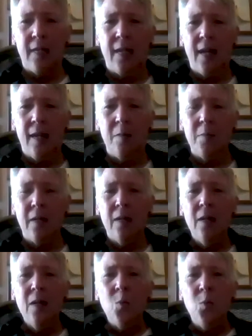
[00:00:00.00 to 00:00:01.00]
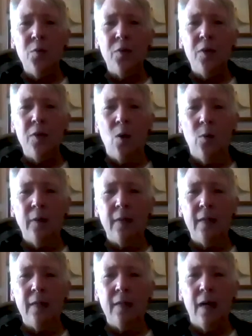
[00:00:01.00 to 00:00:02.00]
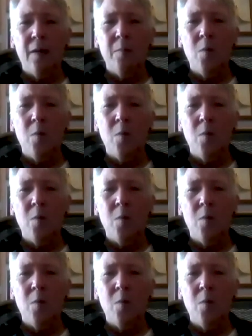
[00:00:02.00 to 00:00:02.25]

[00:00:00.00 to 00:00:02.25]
Academy. We're the only